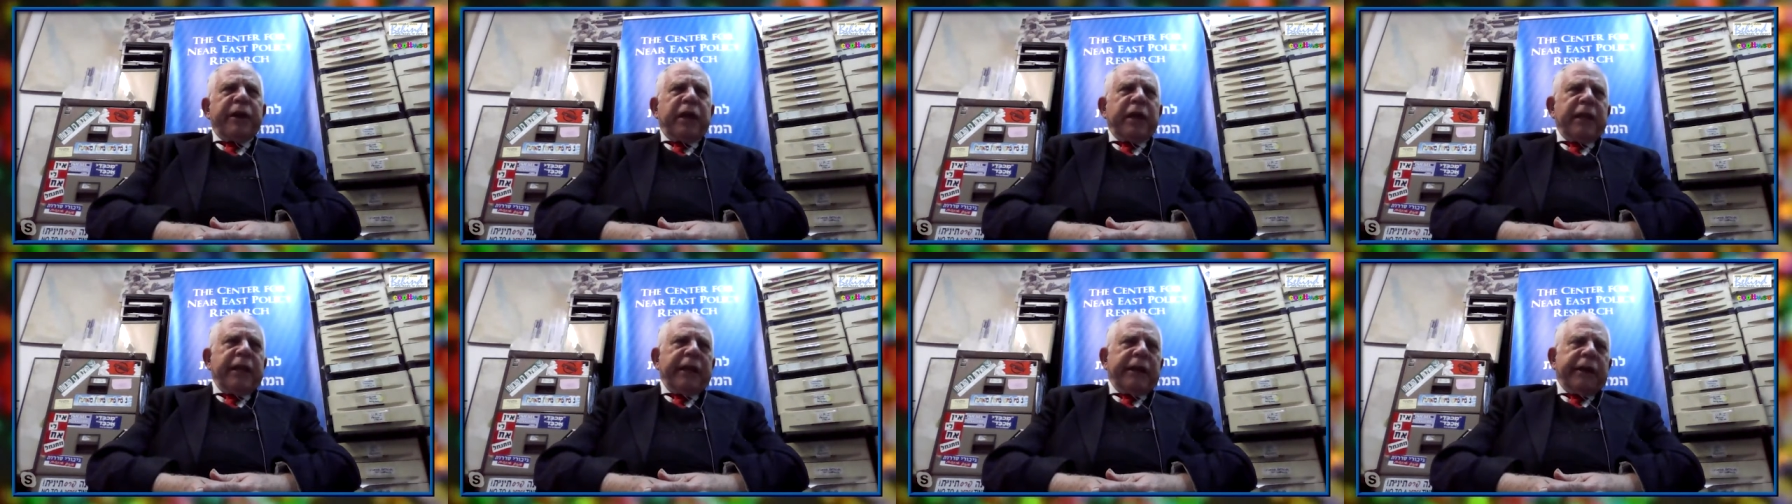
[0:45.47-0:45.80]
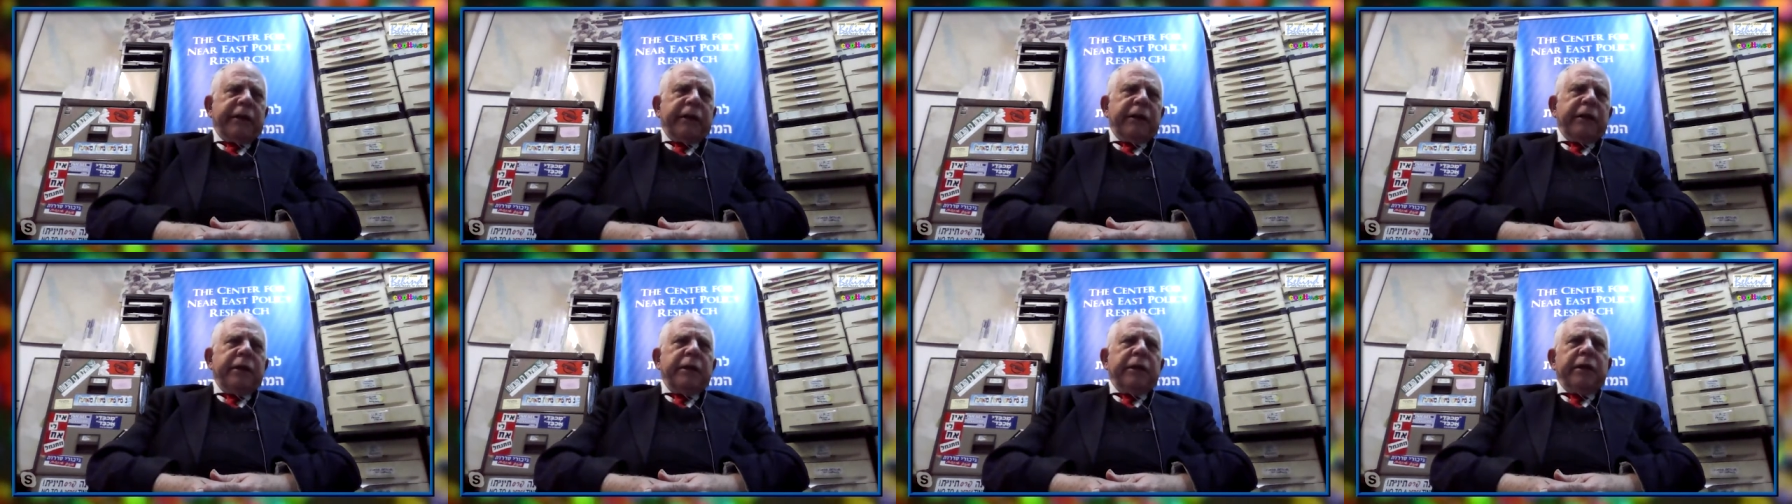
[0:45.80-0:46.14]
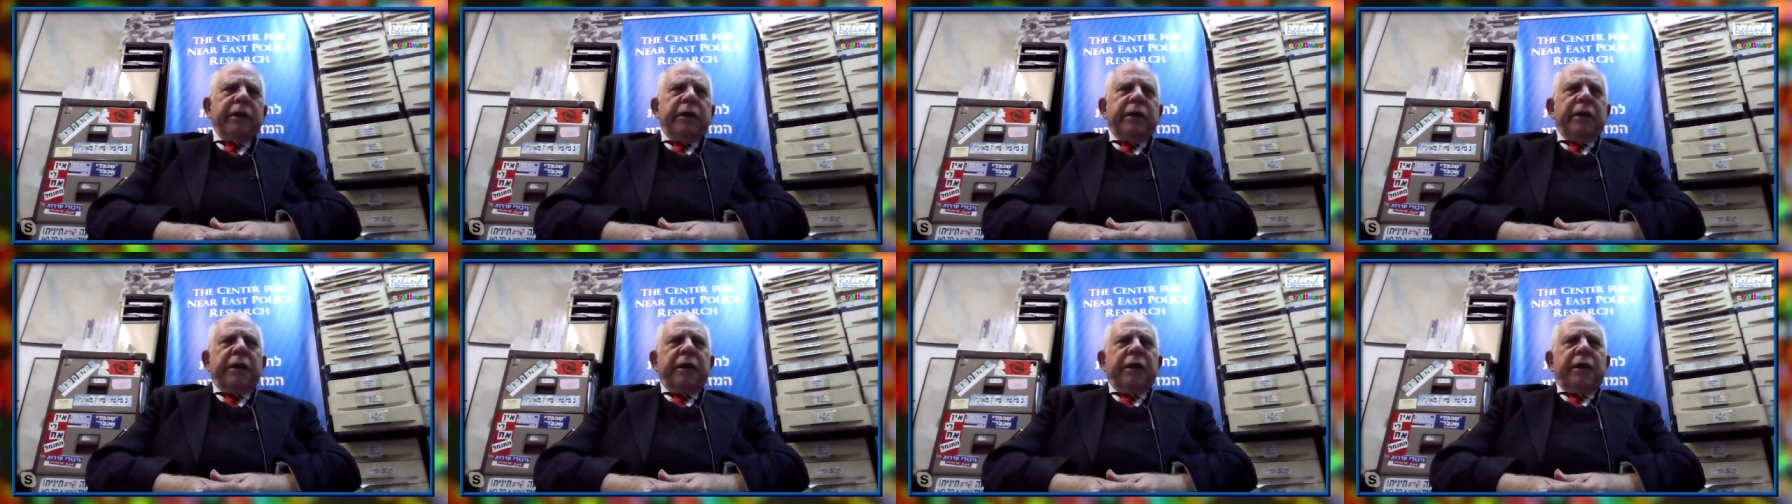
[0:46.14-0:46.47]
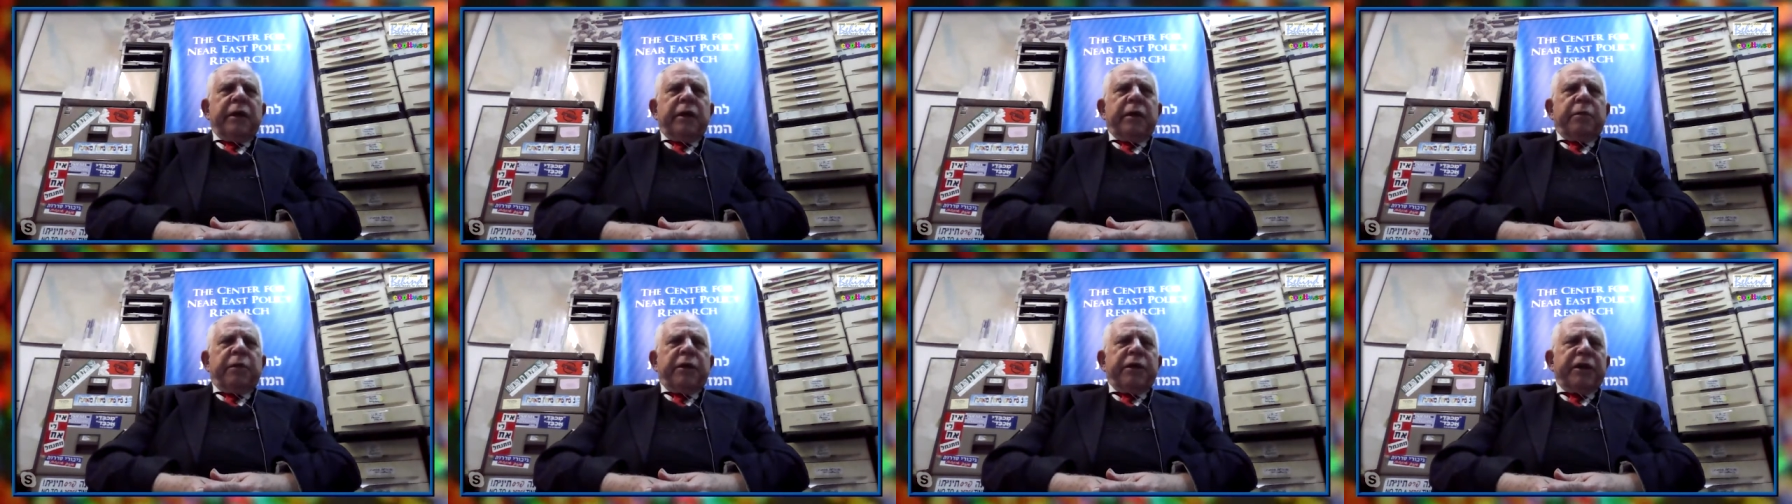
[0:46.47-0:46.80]
glitter.
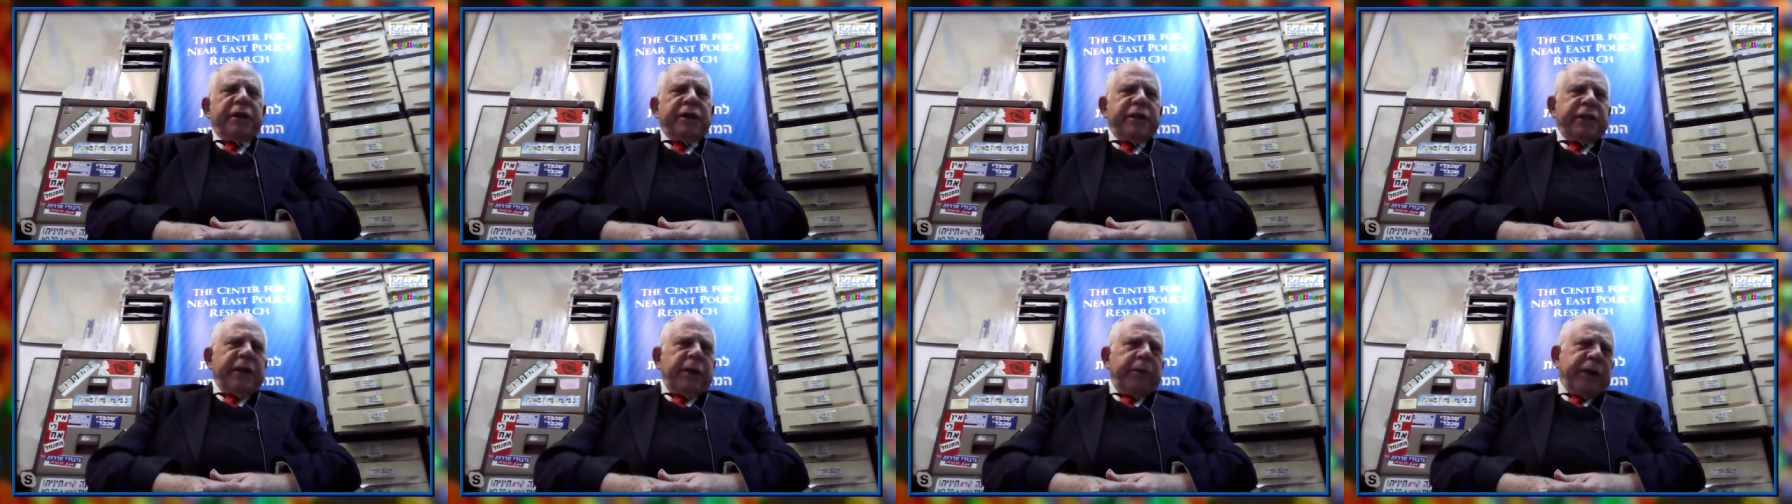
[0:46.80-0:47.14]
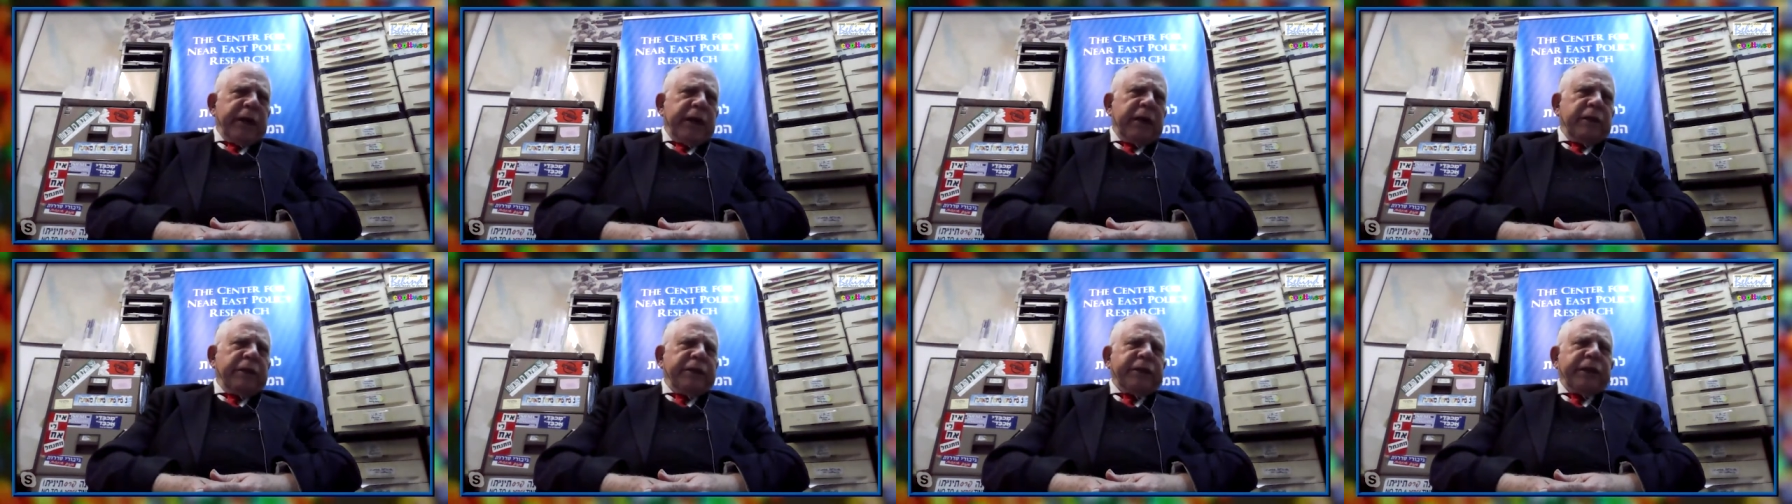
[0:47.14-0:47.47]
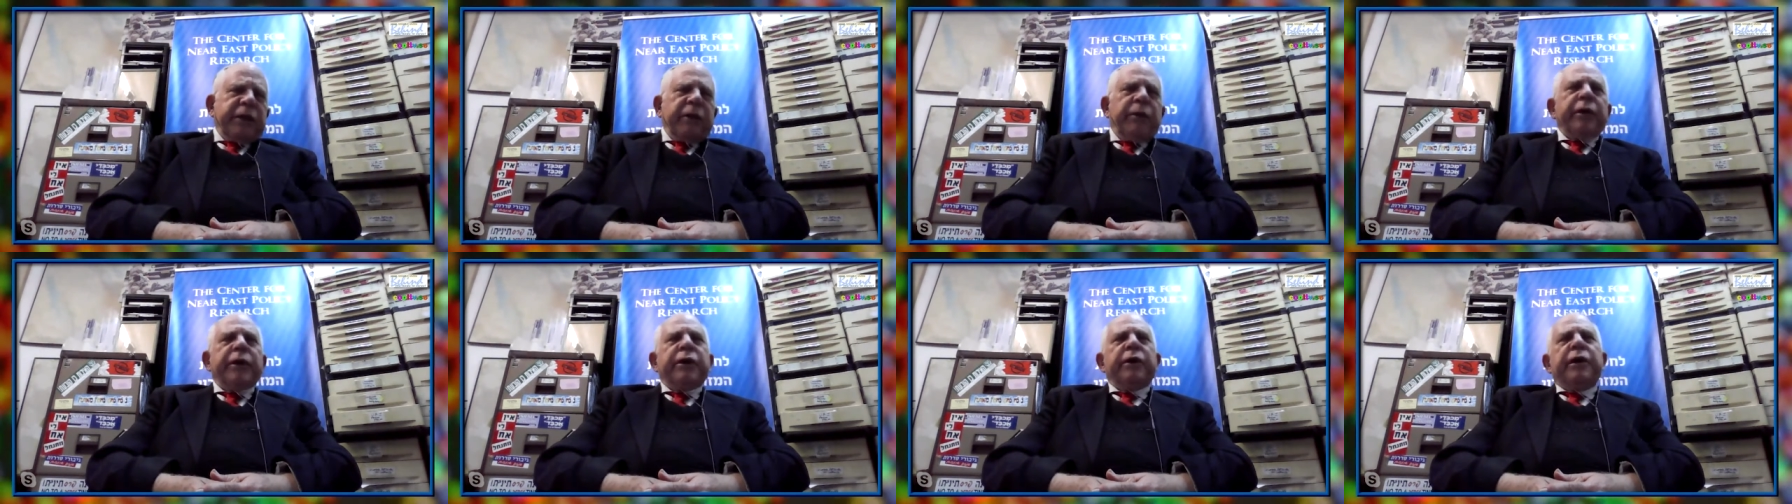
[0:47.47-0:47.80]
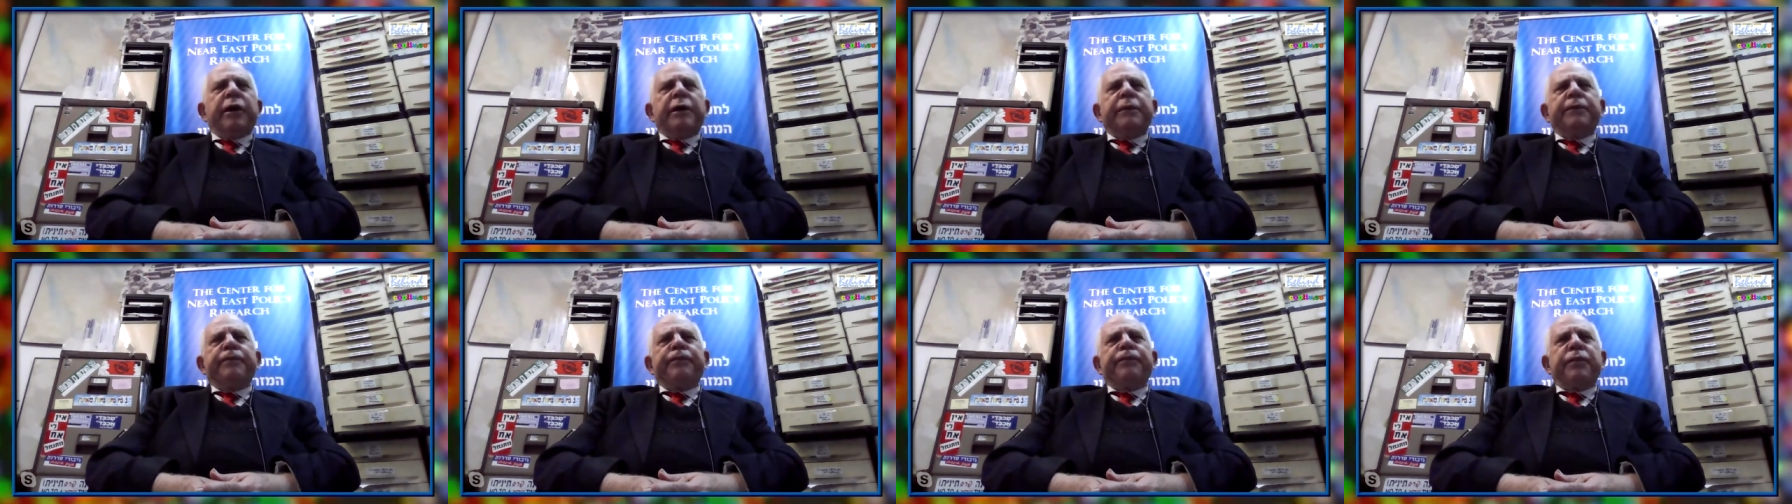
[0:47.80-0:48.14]
But there's something else going
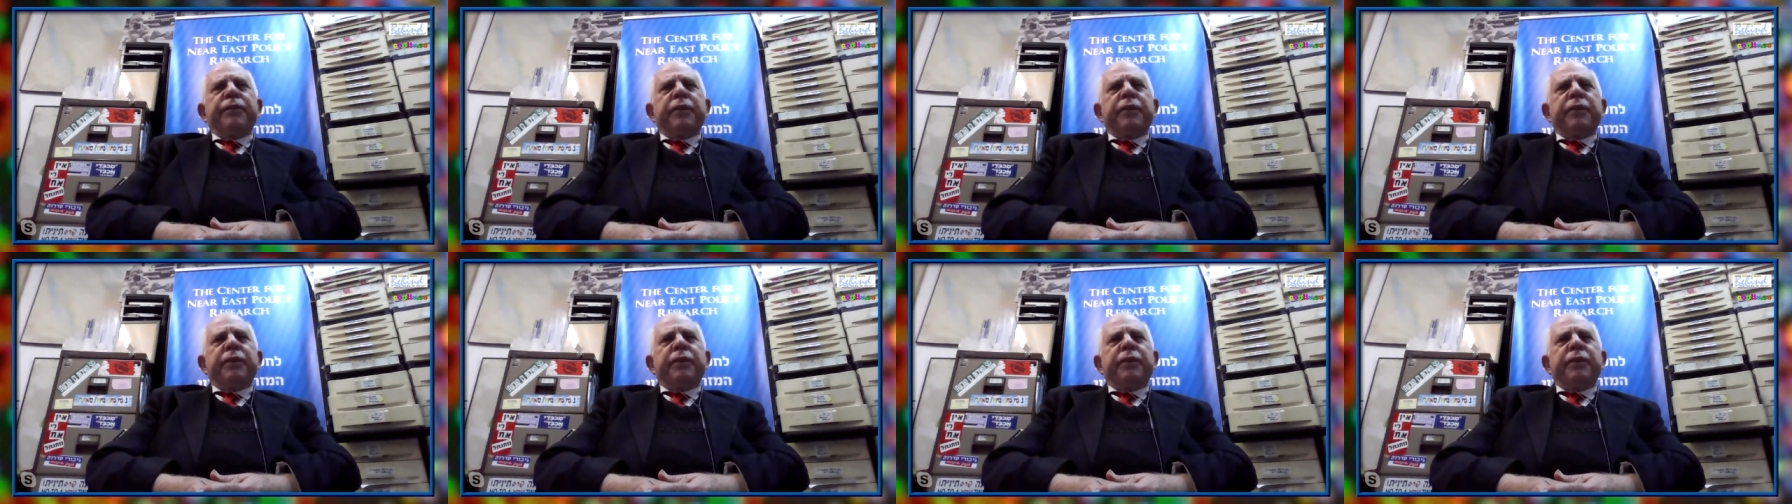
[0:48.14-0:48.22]
on.